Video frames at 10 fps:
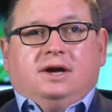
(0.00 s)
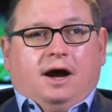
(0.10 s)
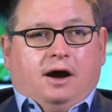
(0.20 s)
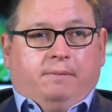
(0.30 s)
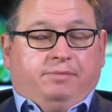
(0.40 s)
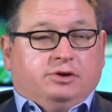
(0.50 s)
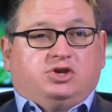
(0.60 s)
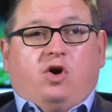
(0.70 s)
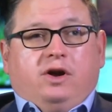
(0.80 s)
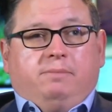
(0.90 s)
Um, there's
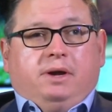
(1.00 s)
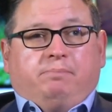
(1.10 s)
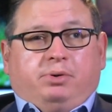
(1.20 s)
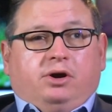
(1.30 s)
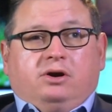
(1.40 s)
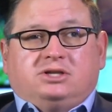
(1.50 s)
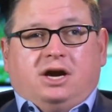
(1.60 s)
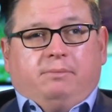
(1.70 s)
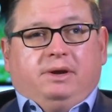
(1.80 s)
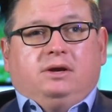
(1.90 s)
going to be a purge
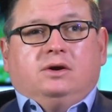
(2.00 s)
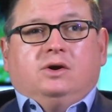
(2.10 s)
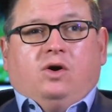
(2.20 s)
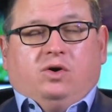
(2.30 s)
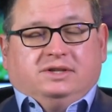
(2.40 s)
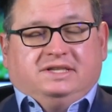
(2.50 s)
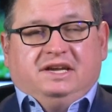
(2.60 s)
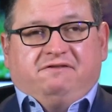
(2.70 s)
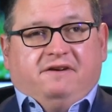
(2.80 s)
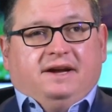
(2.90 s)
coming on
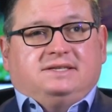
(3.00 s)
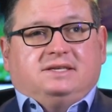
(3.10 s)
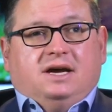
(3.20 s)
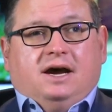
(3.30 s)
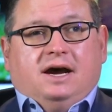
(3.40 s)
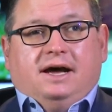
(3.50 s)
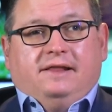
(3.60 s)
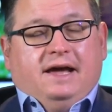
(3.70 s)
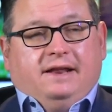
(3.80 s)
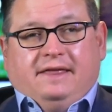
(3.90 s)
defense. Uh,
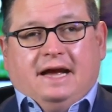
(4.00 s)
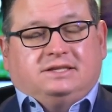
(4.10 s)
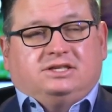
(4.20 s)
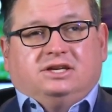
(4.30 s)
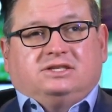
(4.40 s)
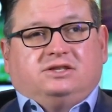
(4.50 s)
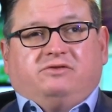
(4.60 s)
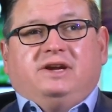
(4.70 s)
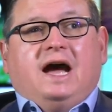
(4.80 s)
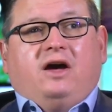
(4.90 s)
that that's just the
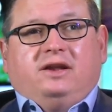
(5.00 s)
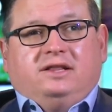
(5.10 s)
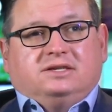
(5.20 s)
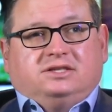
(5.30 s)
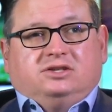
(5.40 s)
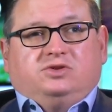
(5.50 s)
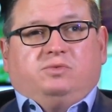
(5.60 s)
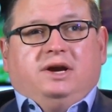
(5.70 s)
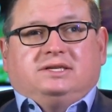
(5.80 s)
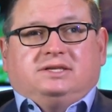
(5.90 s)
reality of the
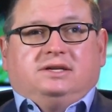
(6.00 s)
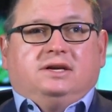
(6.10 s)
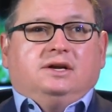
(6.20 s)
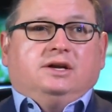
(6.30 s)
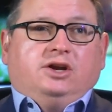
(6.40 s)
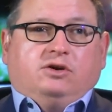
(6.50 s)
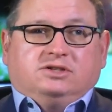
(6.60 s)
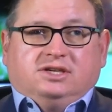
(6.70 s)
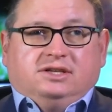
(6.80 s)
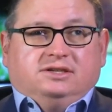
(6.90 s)
situation. You know,
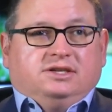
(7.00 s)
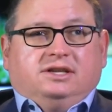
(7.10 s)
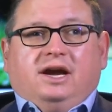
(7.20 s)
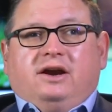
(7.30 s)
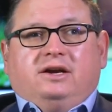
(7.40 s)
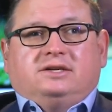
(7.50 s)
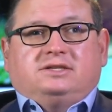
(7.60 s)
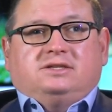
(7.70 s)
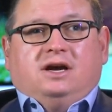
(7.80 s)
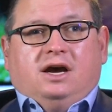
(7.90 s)
Z-
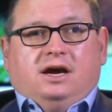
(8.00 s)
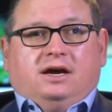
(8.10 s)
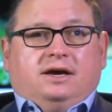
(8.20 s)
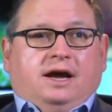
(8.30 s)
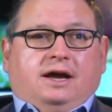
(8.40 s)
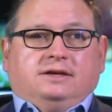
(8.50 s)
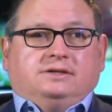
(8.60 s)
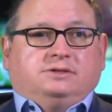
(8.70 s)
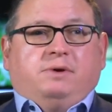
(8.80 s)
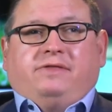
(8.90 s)
Za'Darius uh,
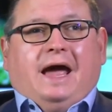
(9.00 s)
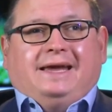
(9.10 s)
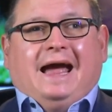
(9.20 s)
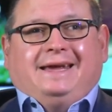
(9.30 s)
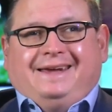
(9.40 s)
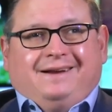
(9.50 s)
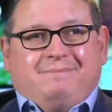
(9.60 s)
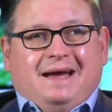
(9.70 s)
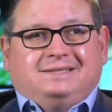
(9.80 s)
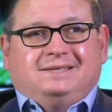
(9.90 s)
Smith. I, I can't
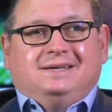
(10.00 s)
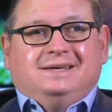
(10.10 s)
imagine